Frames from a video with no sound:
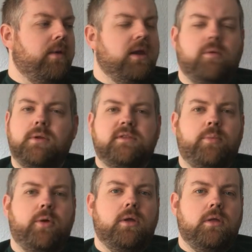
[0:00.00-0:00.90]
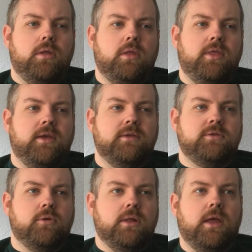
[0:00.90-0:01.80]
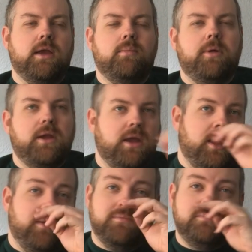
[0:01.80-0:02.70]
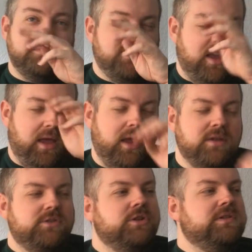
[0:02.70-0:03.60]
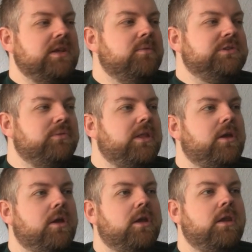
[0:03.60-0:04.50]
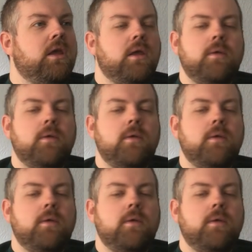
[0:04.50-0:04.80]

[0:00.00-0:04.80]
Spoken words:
I don't want to spoil the storyline, but yeah, it was a really good